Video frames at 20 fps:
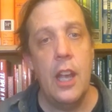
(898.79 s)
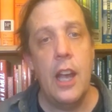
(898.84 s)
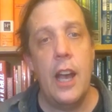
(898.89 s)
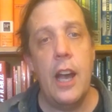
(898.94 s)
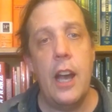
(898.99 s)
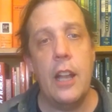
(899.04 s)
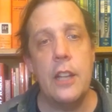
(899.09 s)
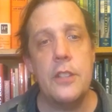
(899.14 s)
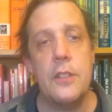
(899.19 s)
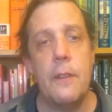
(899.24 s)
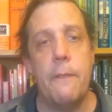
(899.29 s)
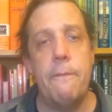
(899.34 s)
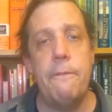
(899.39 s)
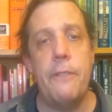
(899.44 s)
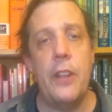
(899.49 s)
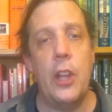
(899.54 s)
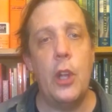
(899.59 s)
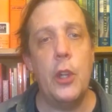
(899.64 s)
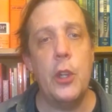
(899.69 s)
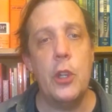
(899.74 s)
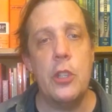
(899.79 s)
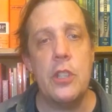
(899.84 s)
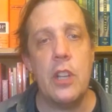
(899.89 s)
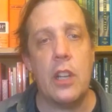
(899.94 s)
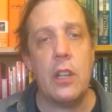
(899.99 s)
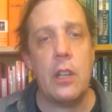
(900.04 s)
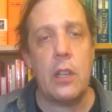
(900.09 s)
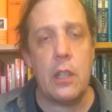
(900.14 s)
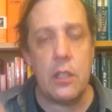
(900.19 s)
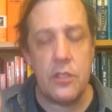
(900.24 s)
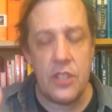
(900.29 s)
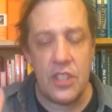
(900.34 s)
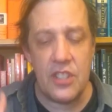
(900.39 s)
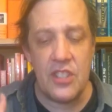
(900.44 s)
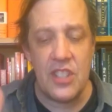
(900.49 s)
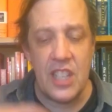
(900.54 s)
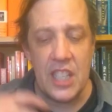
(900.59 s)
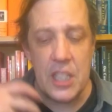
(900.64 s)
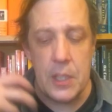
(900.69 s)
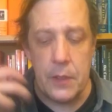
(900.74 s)
and it's a failure to
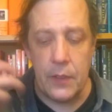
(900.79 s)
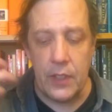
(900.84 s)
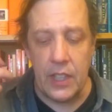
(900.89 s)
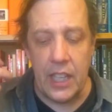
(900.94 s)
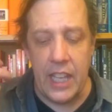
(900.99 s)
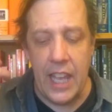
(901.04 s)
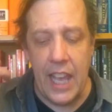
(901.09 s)
successfully